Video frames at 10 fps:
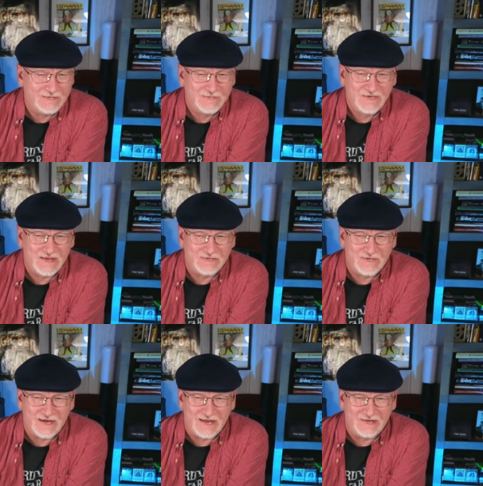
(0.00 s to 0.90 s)

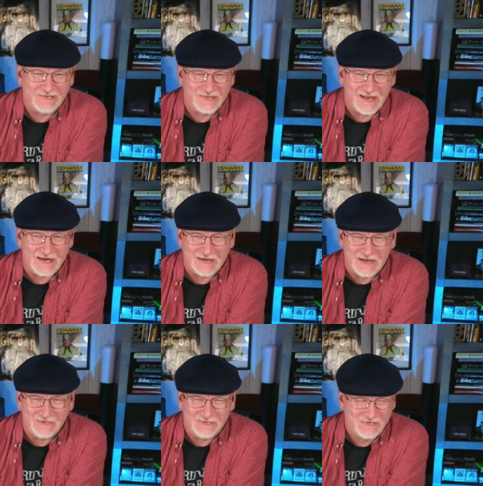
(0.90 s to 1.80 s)
Stefan had a slide
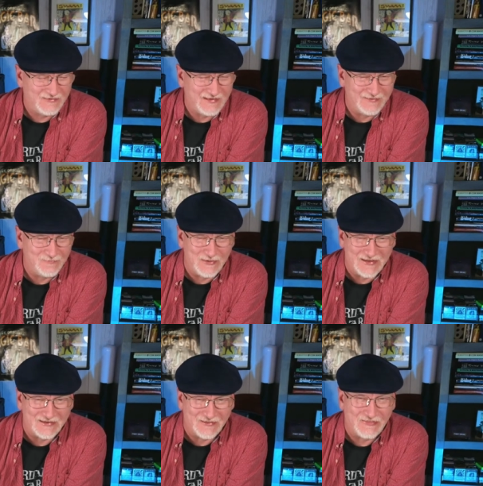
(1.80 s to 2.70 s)
off, and
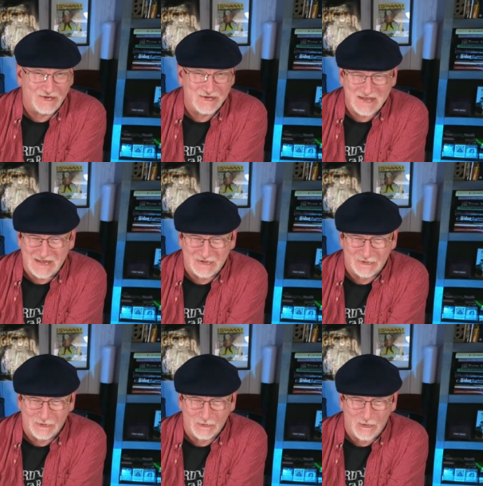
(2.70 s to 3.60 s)
Ben, the 13 year
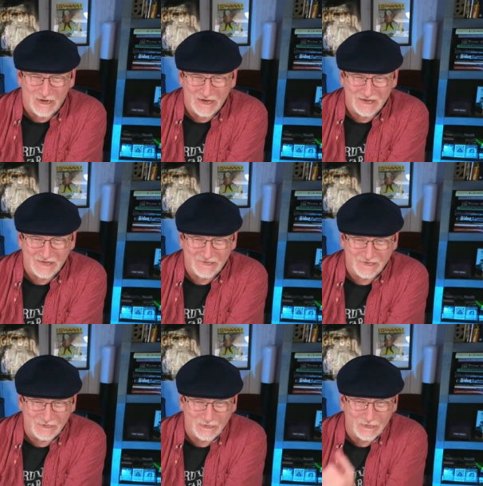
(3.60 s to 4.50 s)
old, won. That's
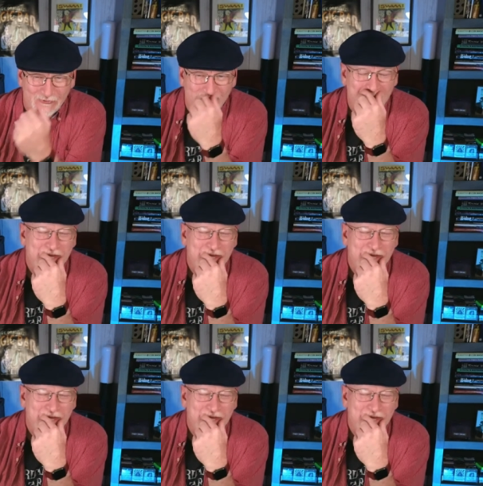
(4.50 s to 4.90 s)
so cool.